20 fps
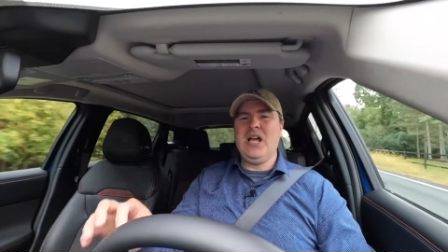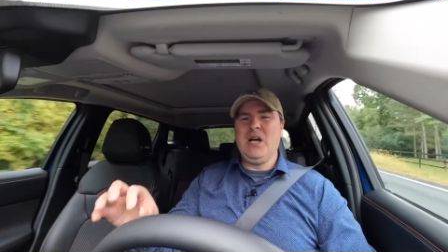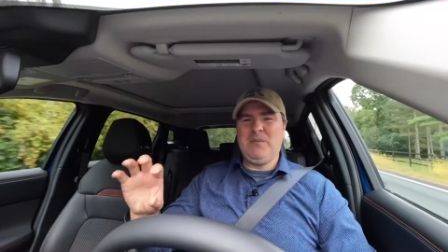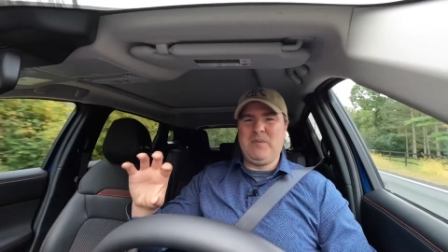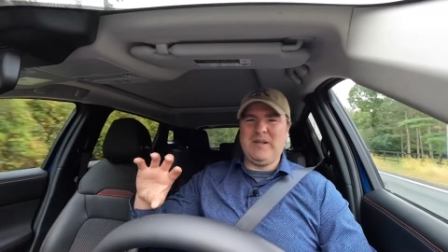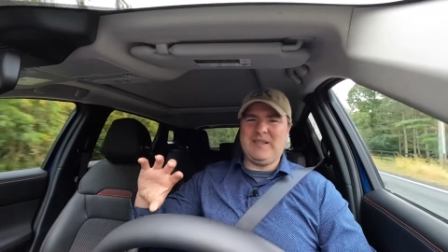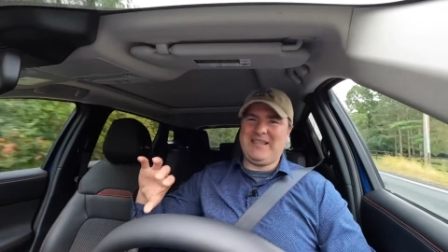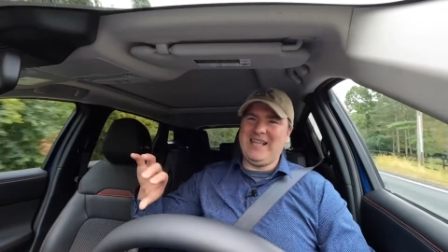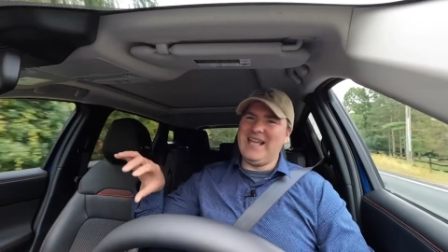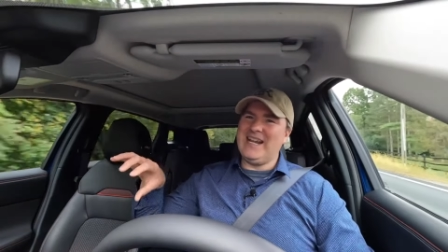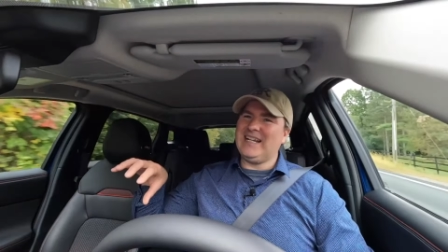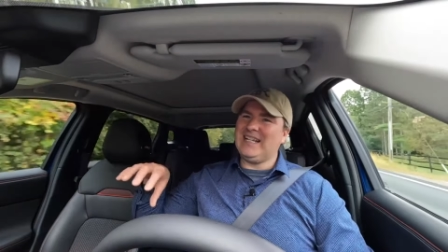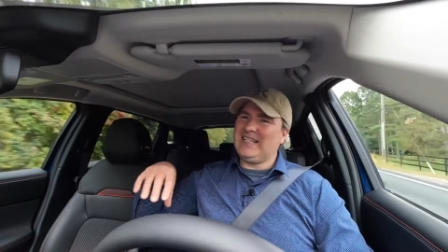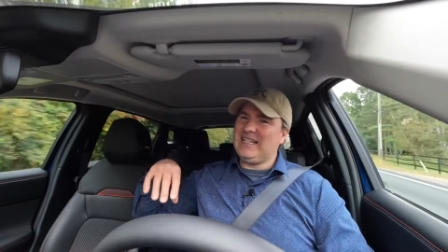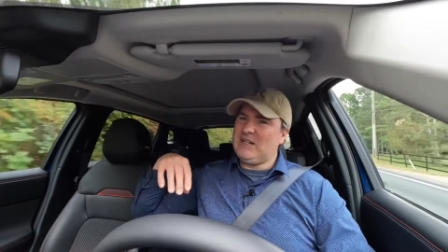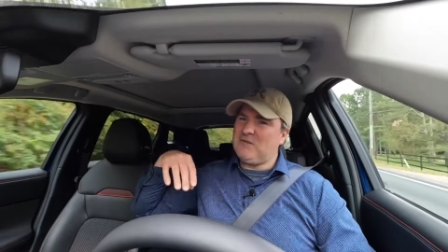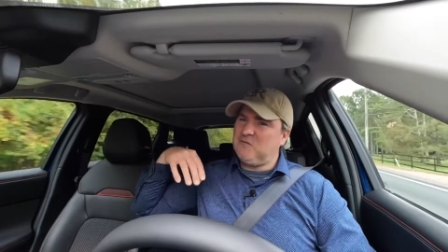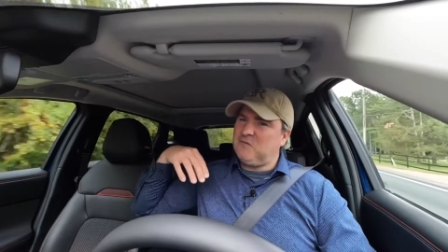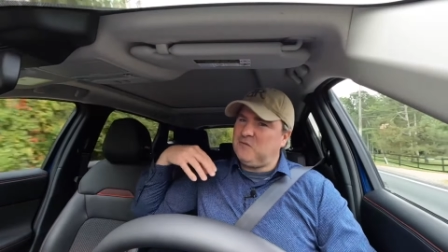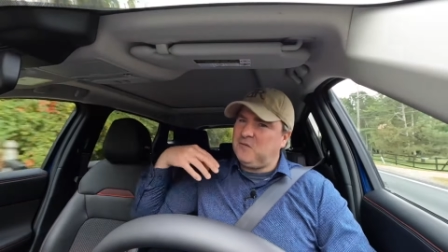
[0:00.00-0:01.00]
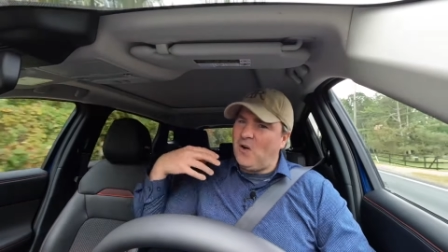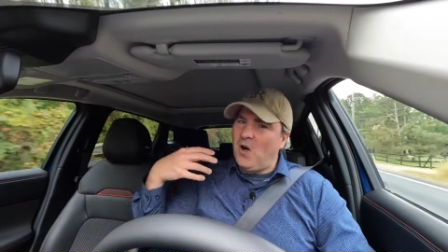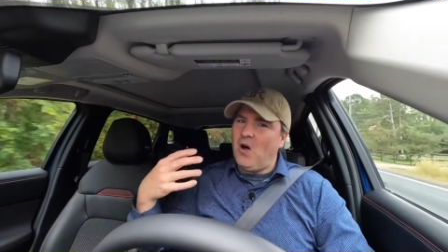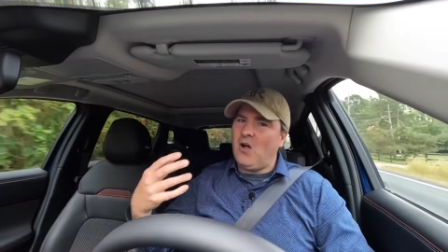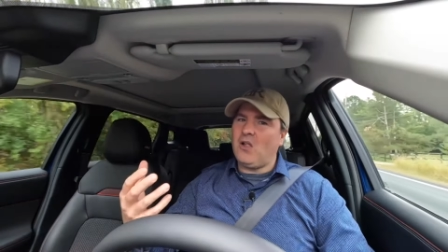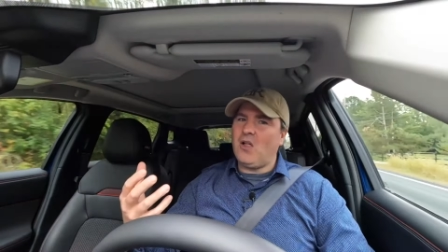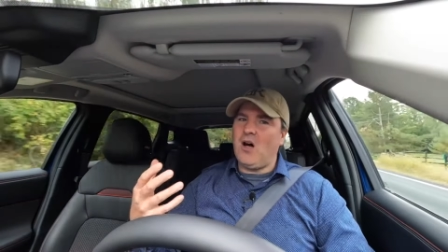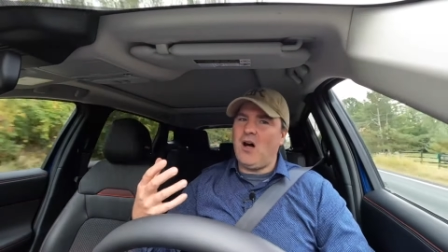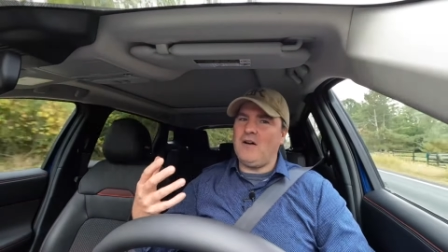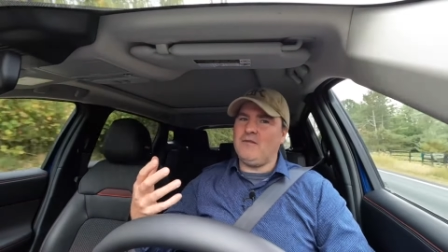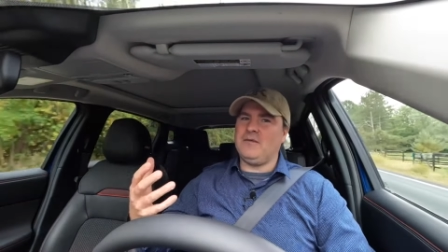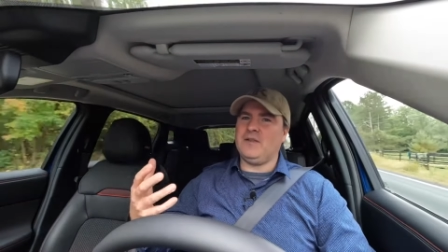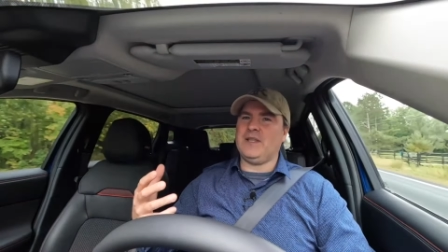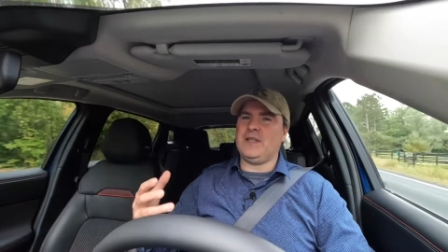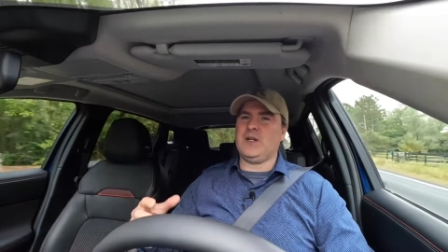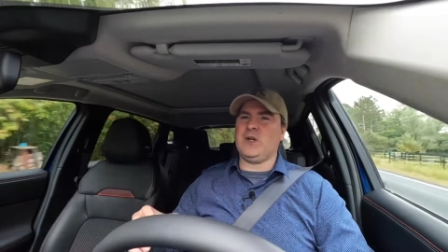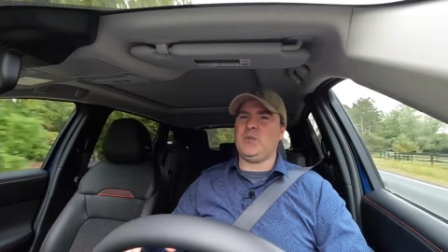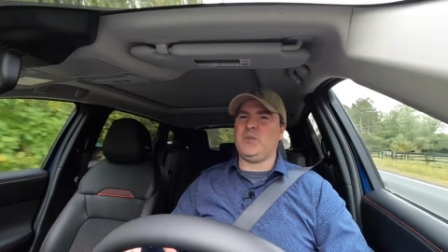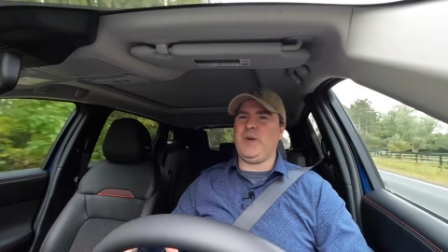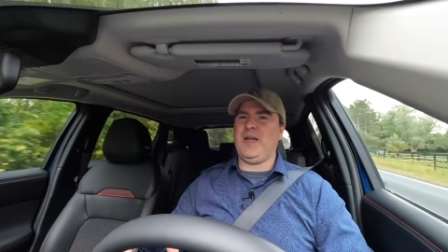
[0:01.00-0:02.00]
but then it did fall off a
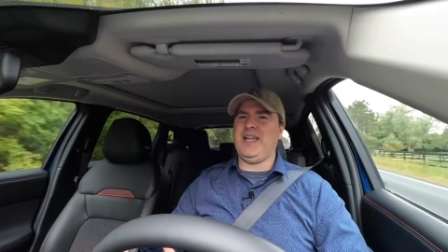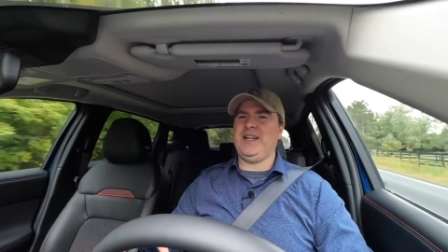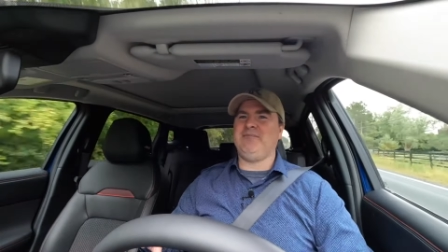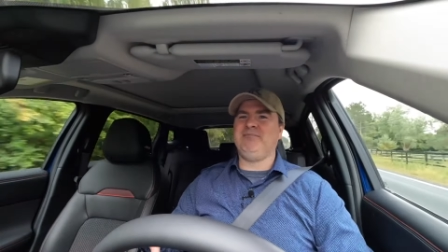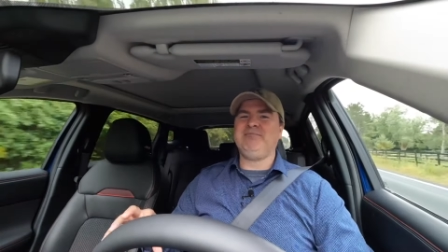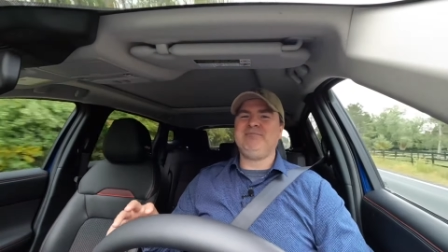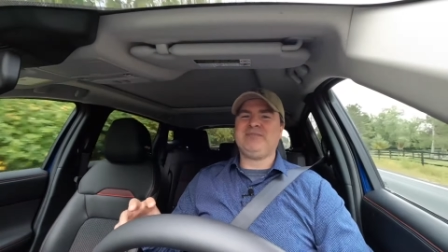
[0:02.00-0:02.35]
little bit